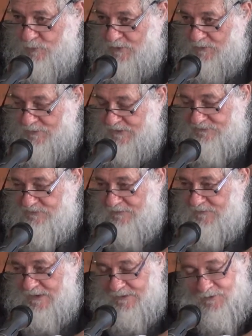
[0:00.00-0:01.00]
world. But that's
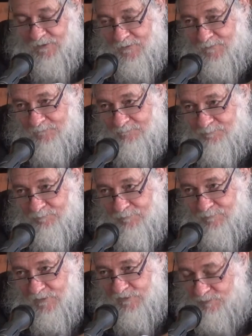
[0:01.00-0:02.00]
not the Iker.
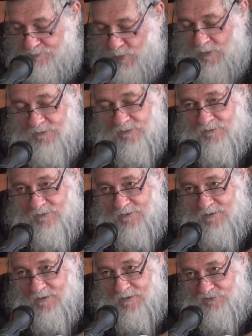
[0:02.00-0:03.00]
It's important.
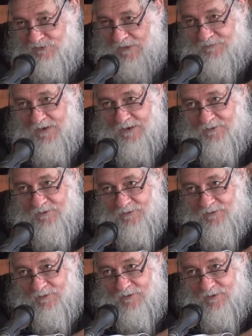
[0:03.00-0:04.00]
It's not the Iker.
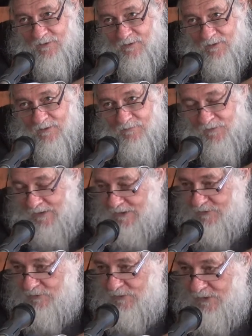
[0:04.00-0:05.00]
The
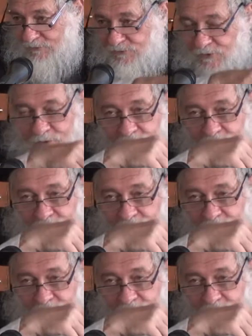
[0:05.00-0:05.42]
Iker is to